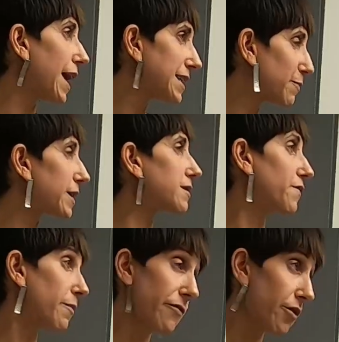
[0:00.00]
of aspects of
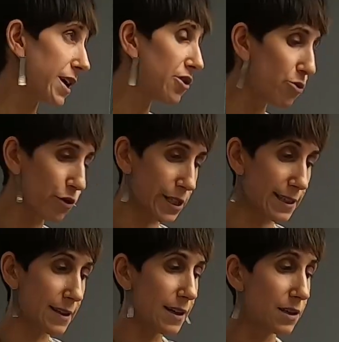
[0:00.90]
them, very
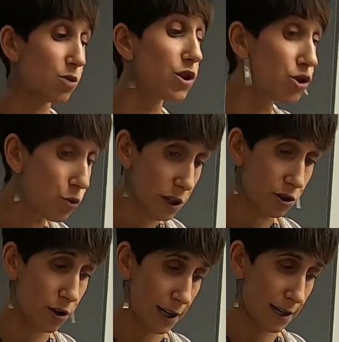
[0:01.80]
humorous to a
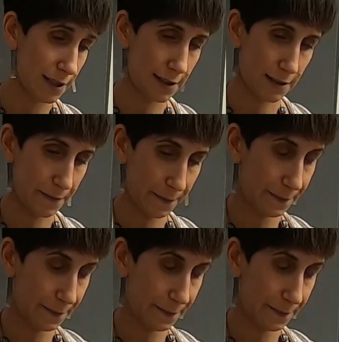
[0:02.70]
Jewish audience.